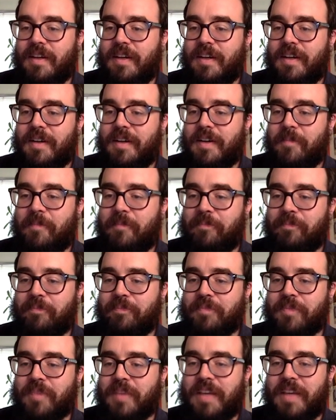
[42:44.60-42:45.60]
Um,
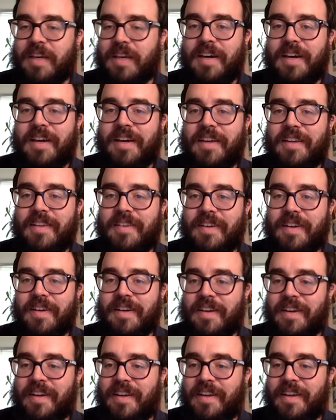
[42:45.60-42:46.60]
and
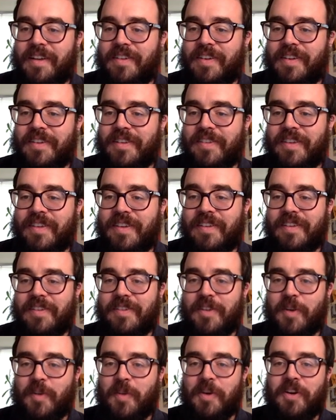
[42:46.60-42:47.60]
uh, Jason says,
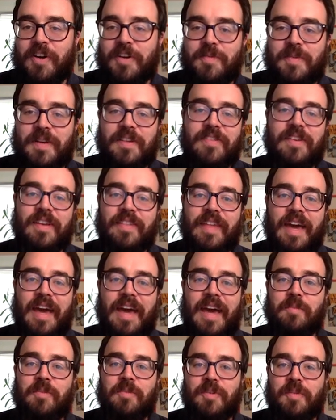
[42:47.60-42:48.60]
"Is there work on fixing
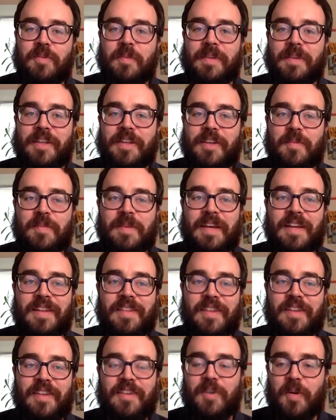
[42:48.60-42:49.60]
that? Presumably, you
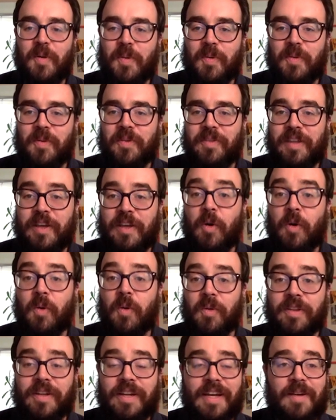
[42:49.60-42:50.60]
mean these hole the
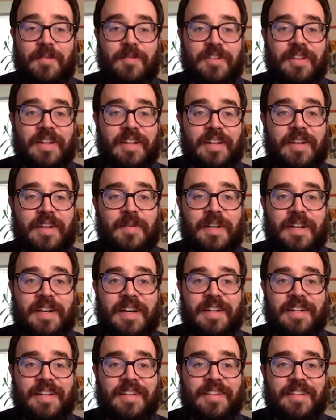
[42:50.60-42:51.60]
hole that I have just
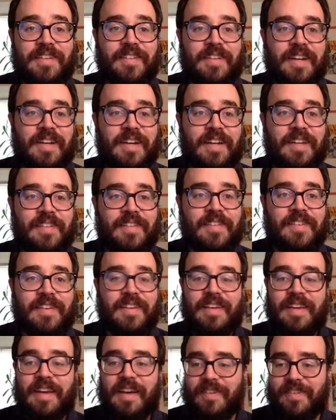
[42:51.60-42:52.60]
identified in the
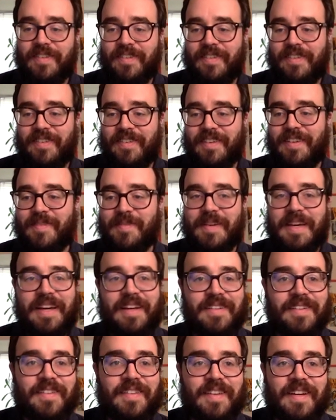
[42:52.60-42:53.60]
slides." Yes, in
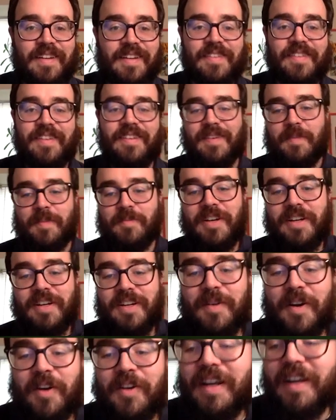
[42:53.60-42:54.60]
fact, that is the
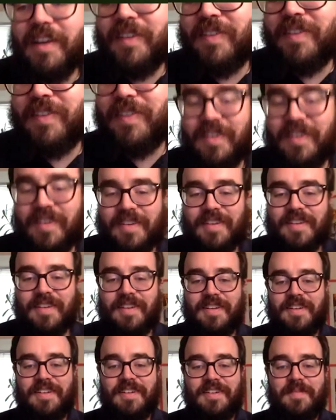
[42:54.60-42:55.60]
subject of our next
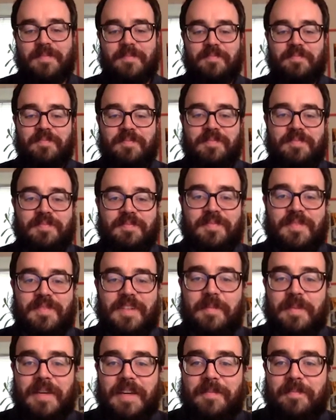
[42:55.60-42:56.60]
um,
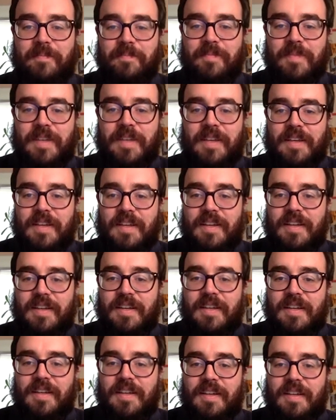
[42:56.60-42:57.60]
little bit.
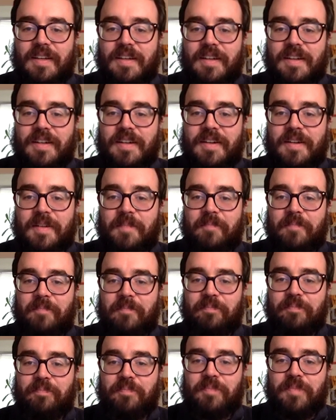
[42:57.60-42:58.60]

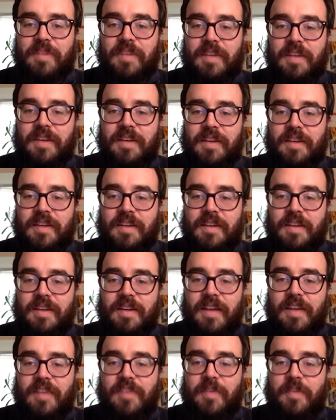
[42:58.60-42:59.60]
Um,
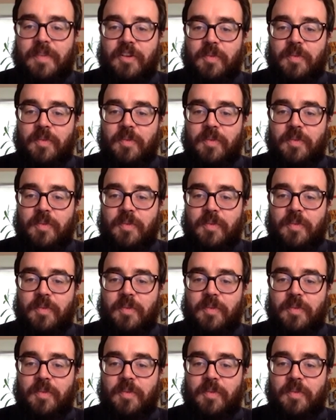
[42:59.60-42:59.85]
is it